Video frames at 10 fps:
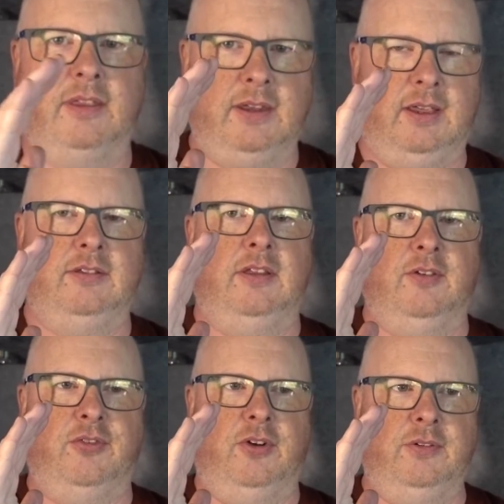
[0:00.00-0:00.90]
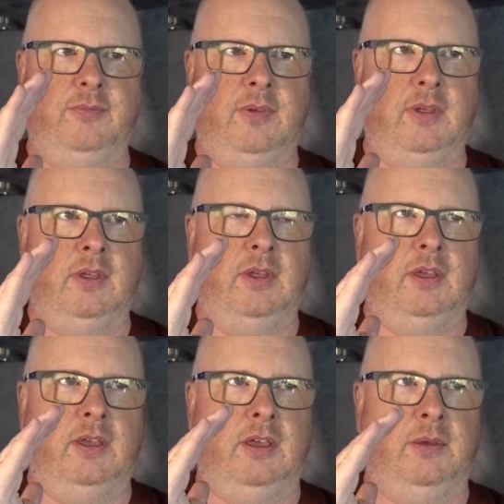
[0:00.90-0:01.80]
than it is at the front.
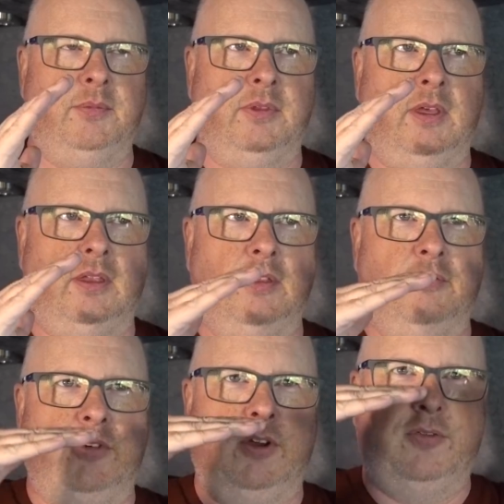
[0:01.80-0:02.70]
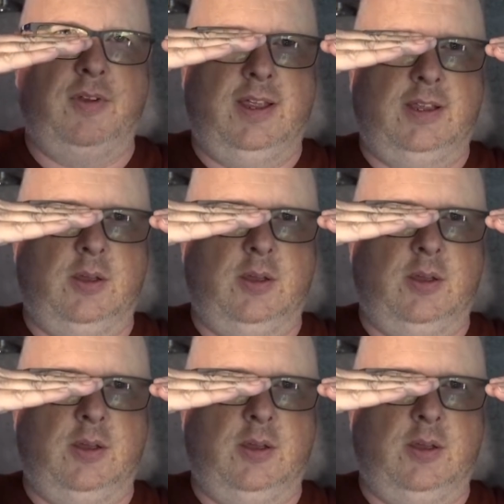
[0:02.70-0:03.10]
The roof line